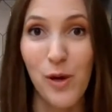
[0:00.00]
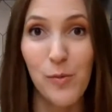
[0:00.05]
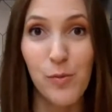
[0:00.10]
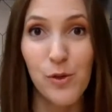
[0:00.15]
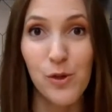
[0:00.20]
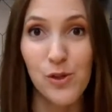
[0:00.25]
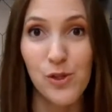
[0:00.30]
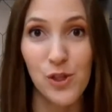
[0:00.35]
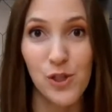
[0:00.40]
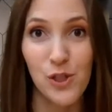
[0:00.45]

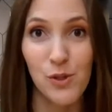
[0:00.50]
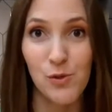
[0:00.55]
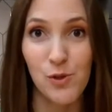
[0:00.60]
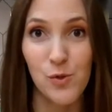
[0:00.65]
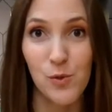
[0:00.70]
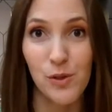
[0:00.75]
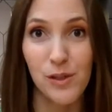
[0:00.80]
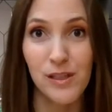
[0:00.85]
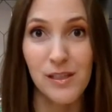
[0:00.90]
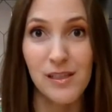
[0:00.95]
person who was
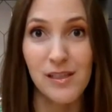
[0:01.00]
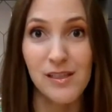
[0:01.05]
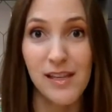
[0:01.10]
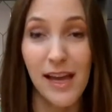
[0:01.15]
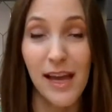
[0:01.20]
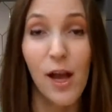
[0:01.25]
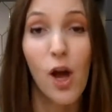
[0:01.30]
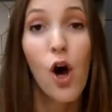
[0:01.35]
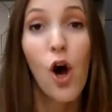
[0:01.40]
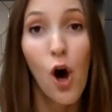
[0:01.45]
willing to
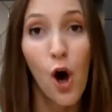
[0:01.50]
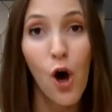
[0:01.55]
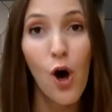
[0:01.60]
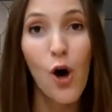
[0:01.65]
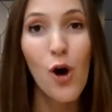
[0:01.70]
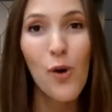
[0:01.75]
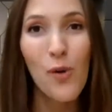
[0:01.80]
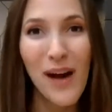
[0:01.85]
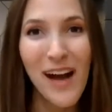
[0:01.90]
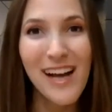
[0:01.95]
say,
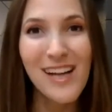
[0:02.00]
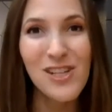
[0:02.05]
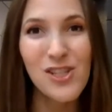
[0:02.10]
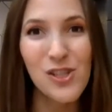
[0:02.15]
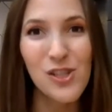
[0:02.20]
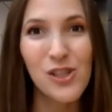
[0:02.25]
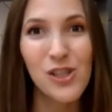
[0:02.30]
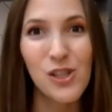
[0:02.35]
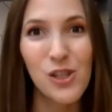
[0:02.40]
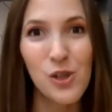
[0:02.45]
oh,
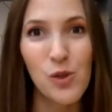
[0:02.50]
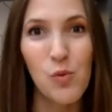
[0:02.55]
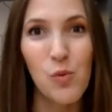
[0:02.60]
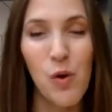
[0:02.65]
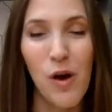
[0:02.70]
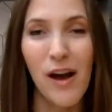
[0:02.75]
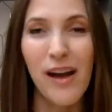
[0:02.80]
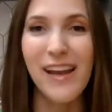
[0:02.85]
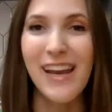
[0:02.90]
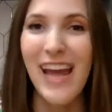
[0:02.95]
actually, you
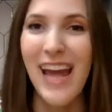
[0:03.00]
won.